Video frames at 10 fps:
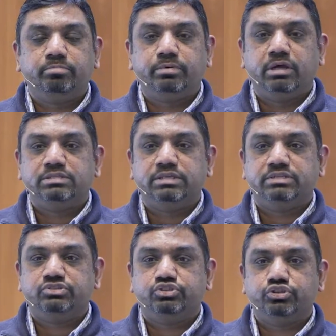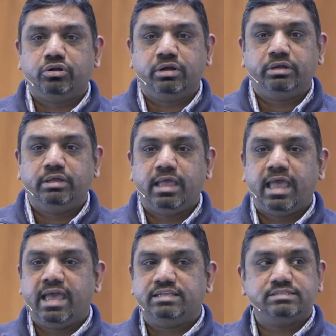process chart
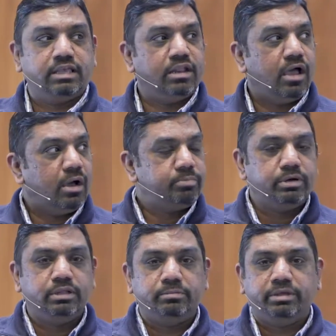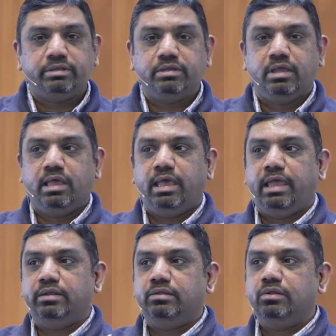has an upper limit
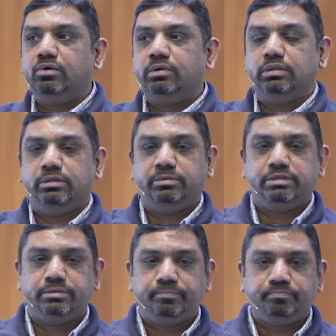and a lower limit,